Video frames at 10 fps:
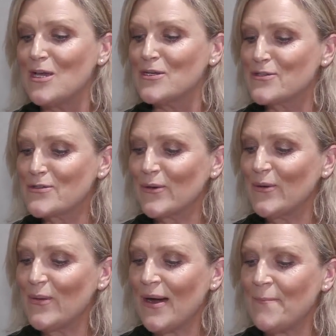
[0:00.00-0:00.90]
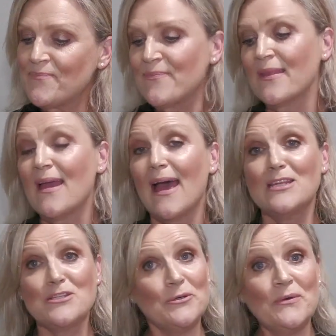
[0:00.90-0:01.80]
So
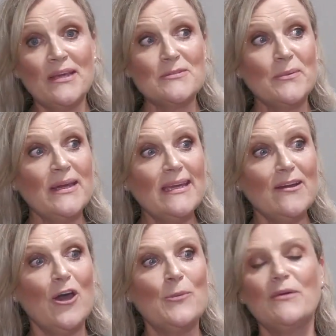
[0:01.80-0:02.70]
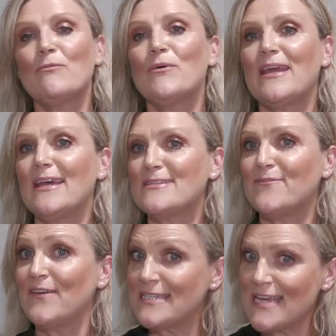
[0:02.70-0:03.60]
until next week, I hope everybody has a
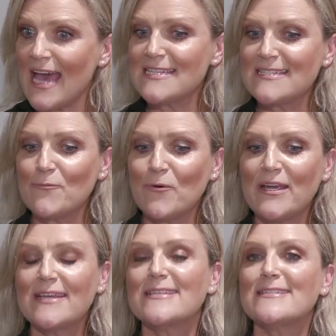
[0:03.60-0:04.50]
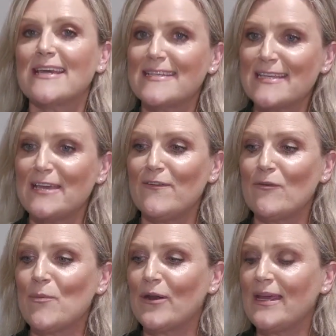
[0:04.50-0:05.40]
fantastic week. Stay safe,
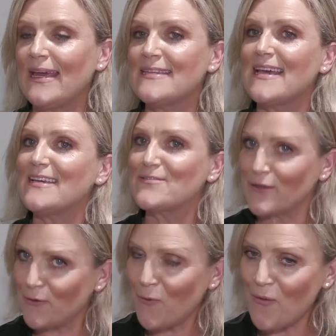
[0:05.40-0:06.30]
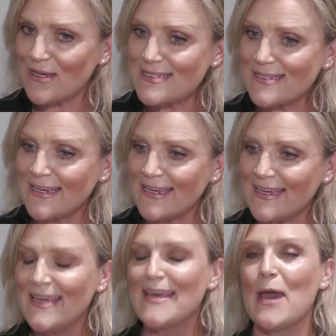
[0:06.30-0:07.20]
everybody. And as I always
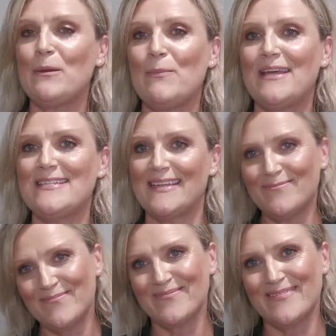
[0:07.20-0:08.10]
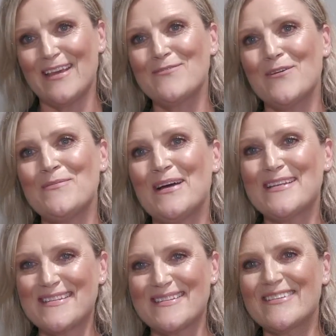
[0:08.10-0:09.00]
say, happy painting. Thanks very much.
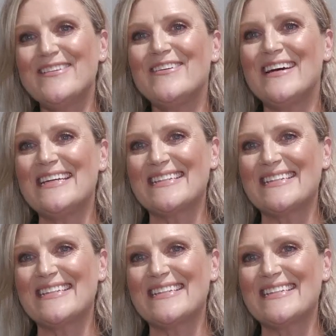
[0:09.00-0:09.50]
Good night.